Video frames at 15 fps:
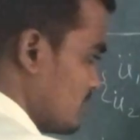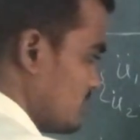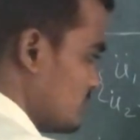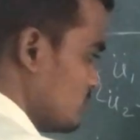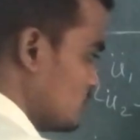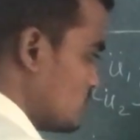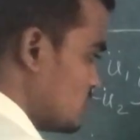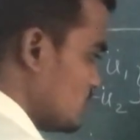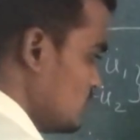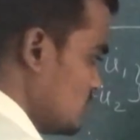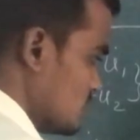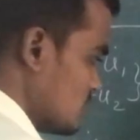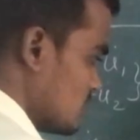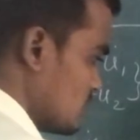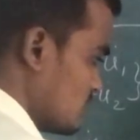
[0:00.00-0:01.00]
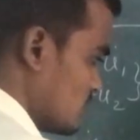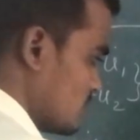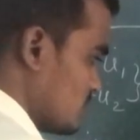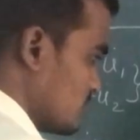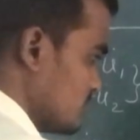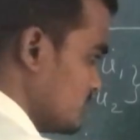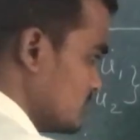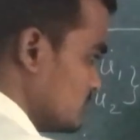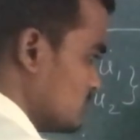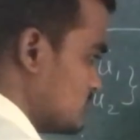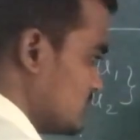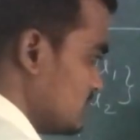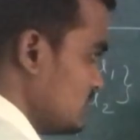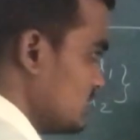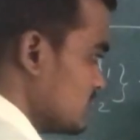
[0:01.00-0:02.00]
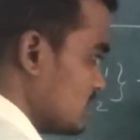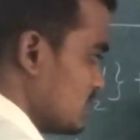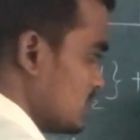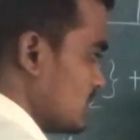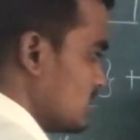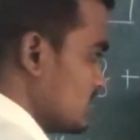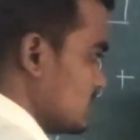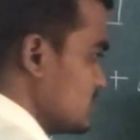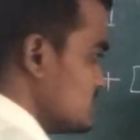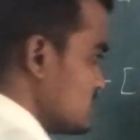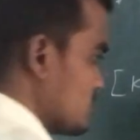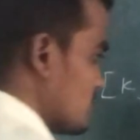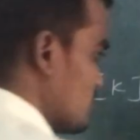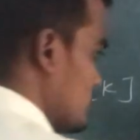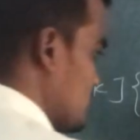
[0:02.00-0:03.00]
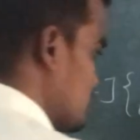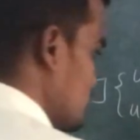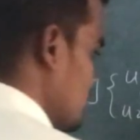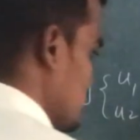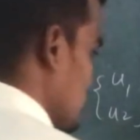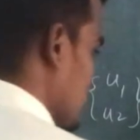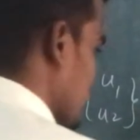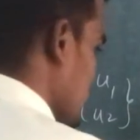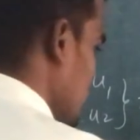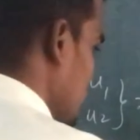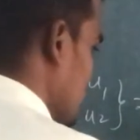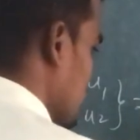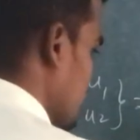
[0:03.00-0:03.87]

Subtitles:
u2 u3 is equal to again